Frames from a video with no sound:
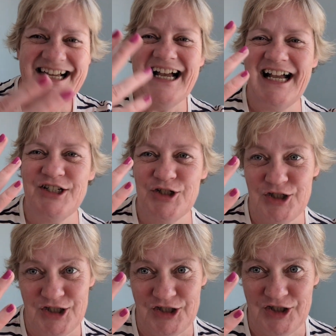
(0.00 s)
and
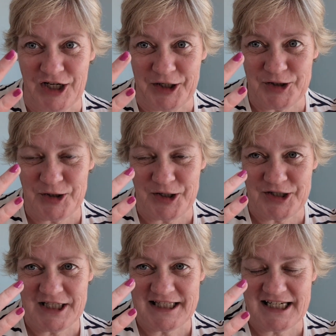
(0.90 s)
another
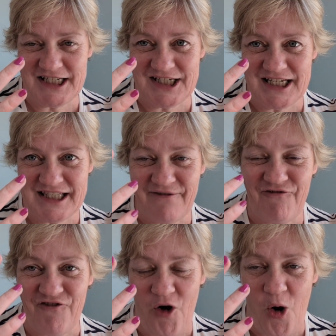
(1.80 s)
200 stitches
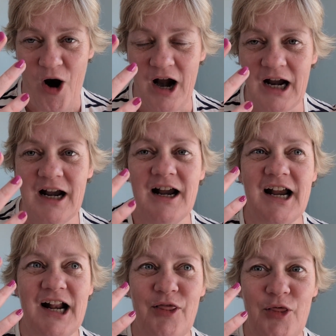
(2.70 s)
for
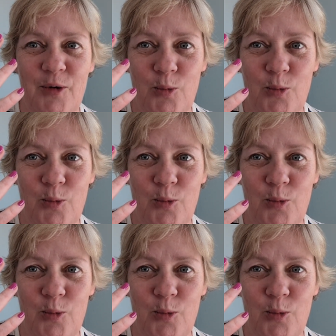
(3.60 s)
the